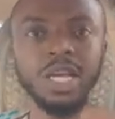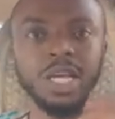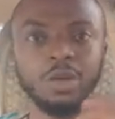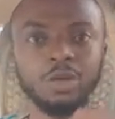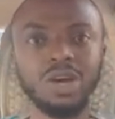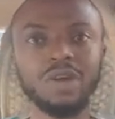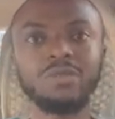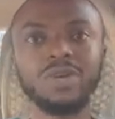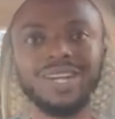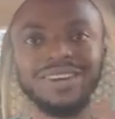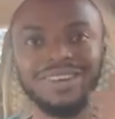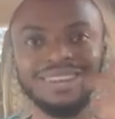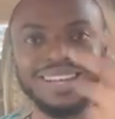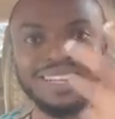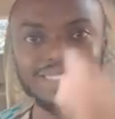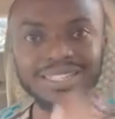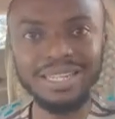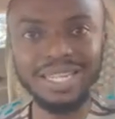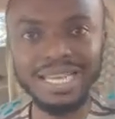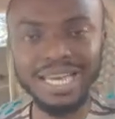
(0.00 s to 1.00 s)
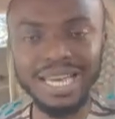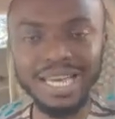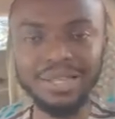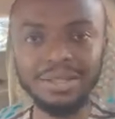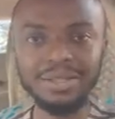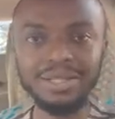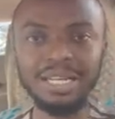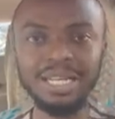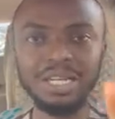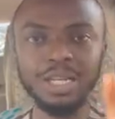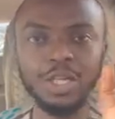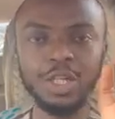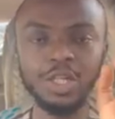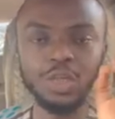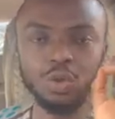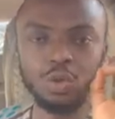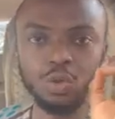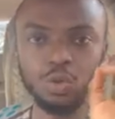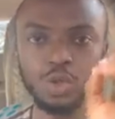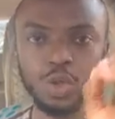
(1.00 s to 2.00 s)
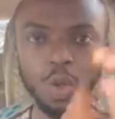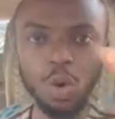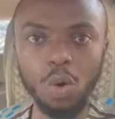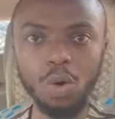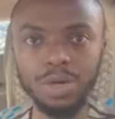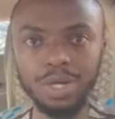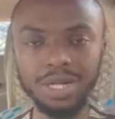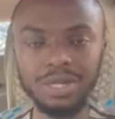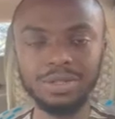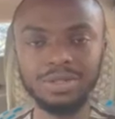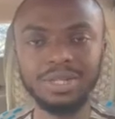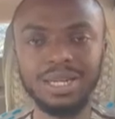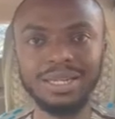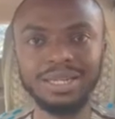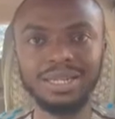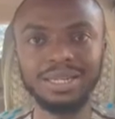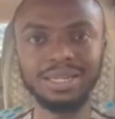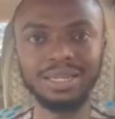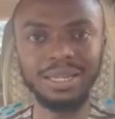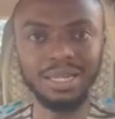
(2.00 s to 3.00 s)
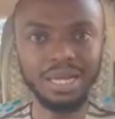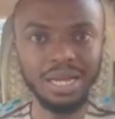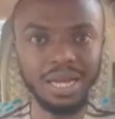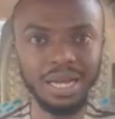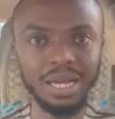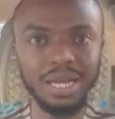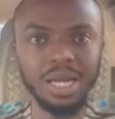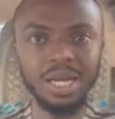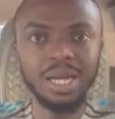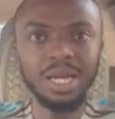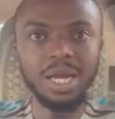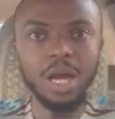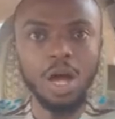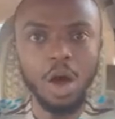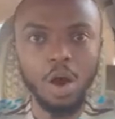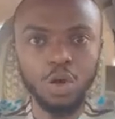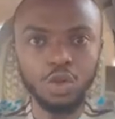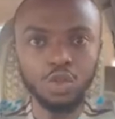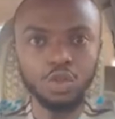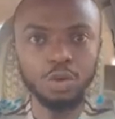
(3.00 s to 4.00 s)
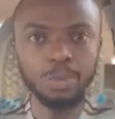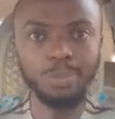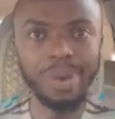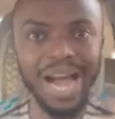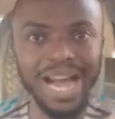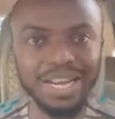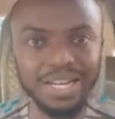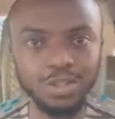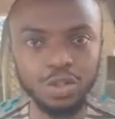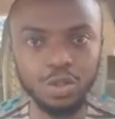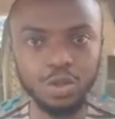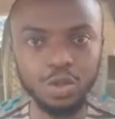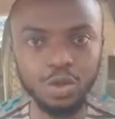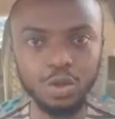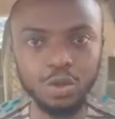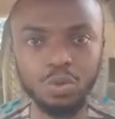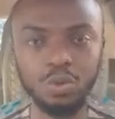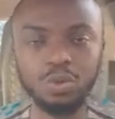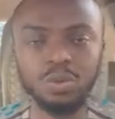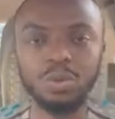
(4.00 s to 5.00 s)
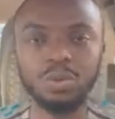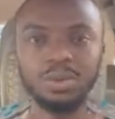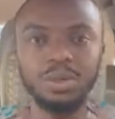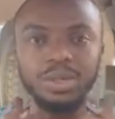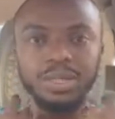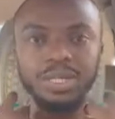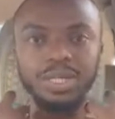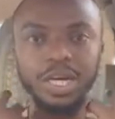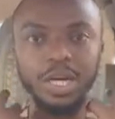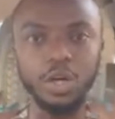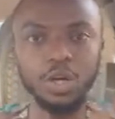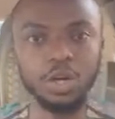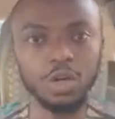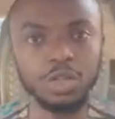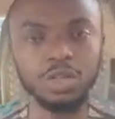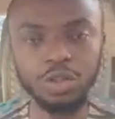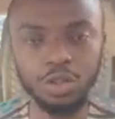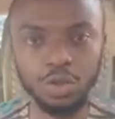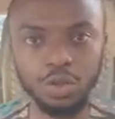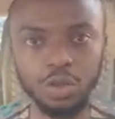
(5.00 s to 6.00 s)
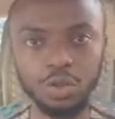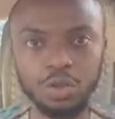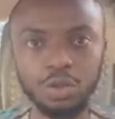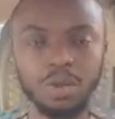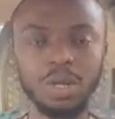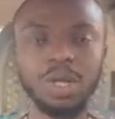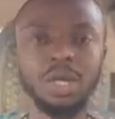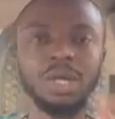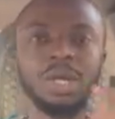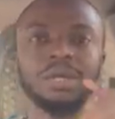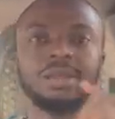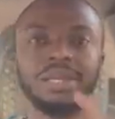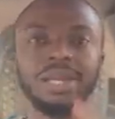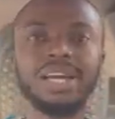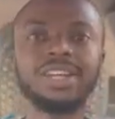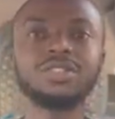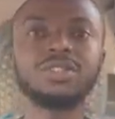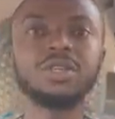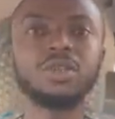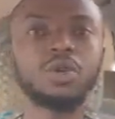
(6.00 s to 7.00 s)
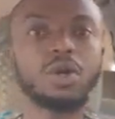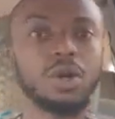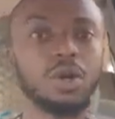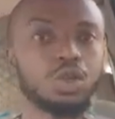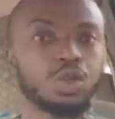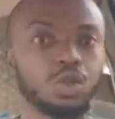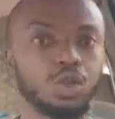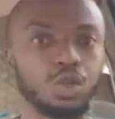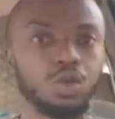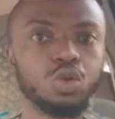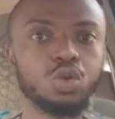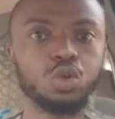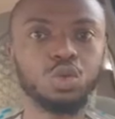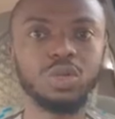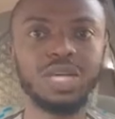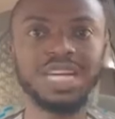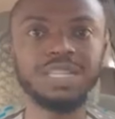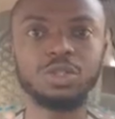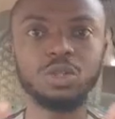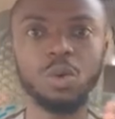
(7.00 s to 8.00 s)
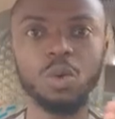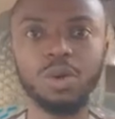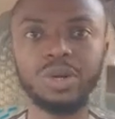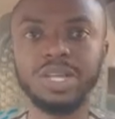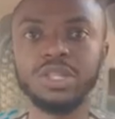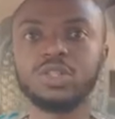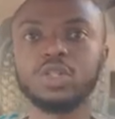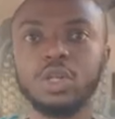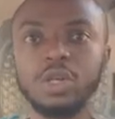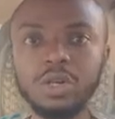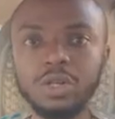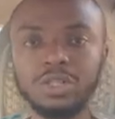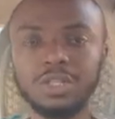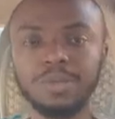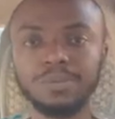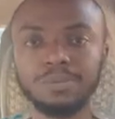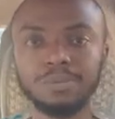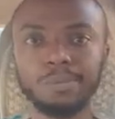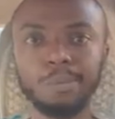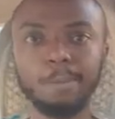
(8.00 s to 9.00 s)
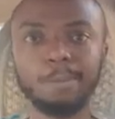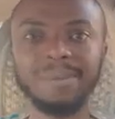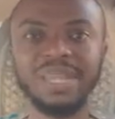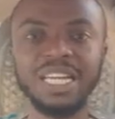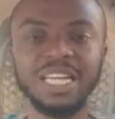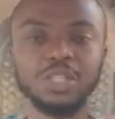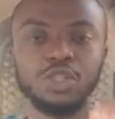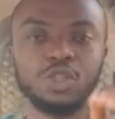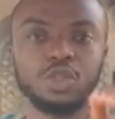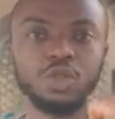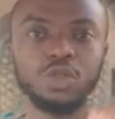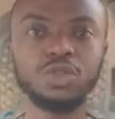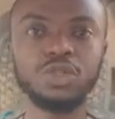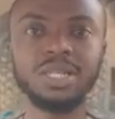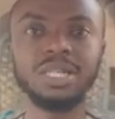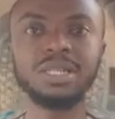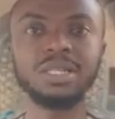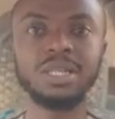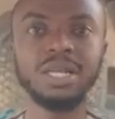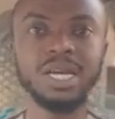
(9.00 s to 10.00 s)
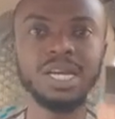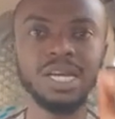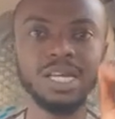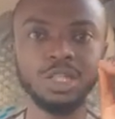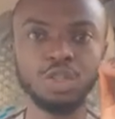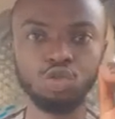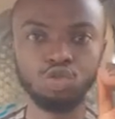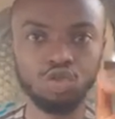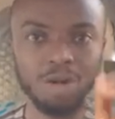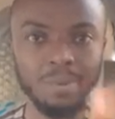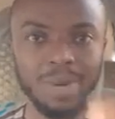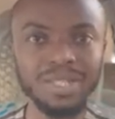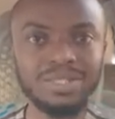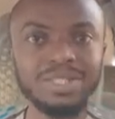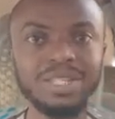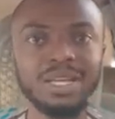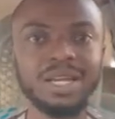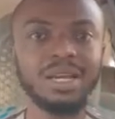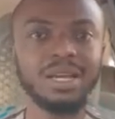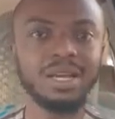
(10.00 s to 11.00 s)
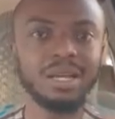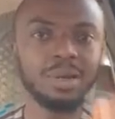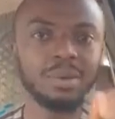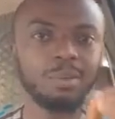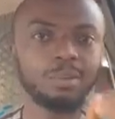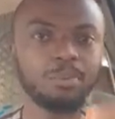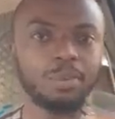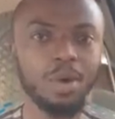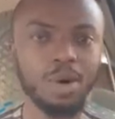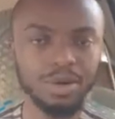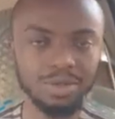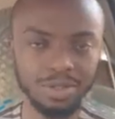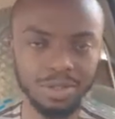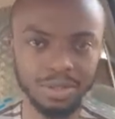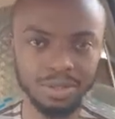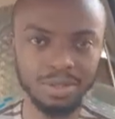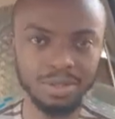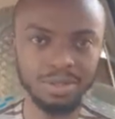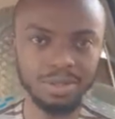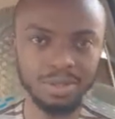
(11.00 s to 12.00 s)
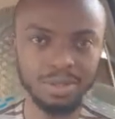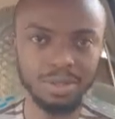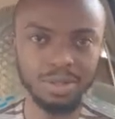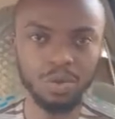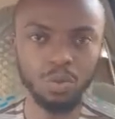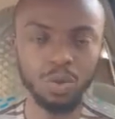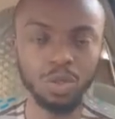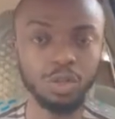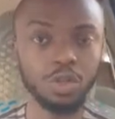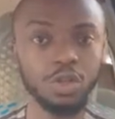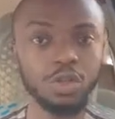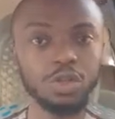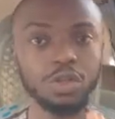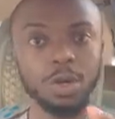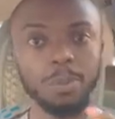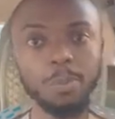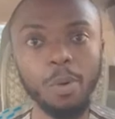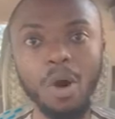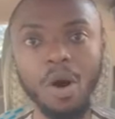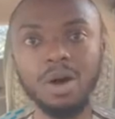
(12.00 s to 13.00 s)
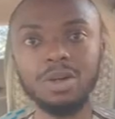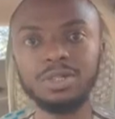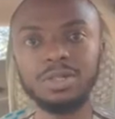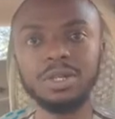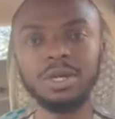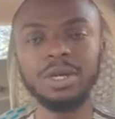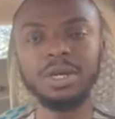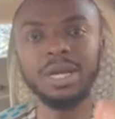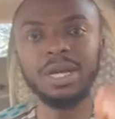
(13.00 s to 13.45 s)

you have reconnected again to your audience, and then they are also back to you. They are hooked to you. The next thing you can also do to get your audience hooked is using dramatic pauses. When you use your pause